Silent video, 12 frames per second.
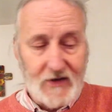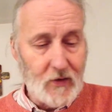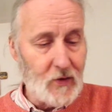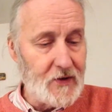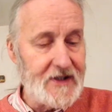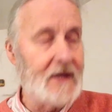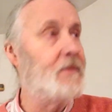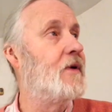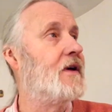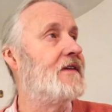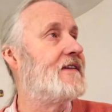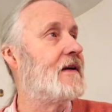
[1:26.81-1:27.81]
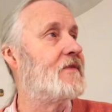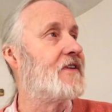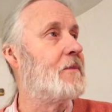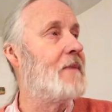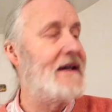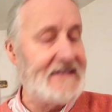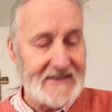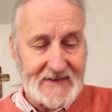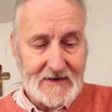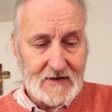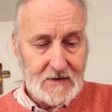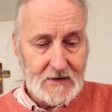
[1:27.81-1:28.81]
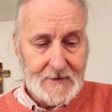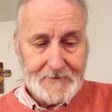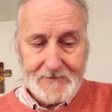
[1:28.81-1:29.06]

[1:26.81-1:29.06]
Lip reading: known in terms of medicine